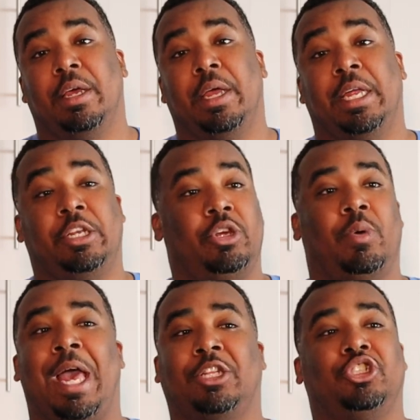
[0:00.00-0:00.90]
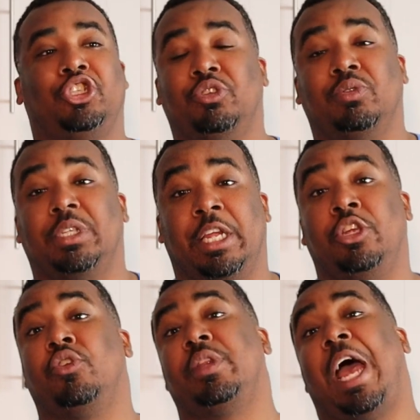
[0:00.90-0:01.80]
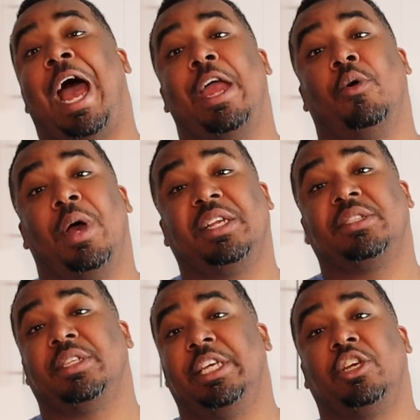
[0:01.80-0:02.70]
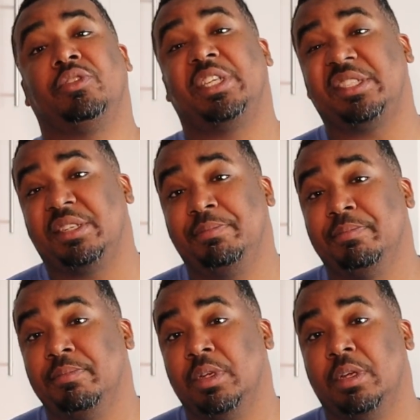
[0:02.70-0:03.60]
and you had to choose, and you're in the iOS ecosystem,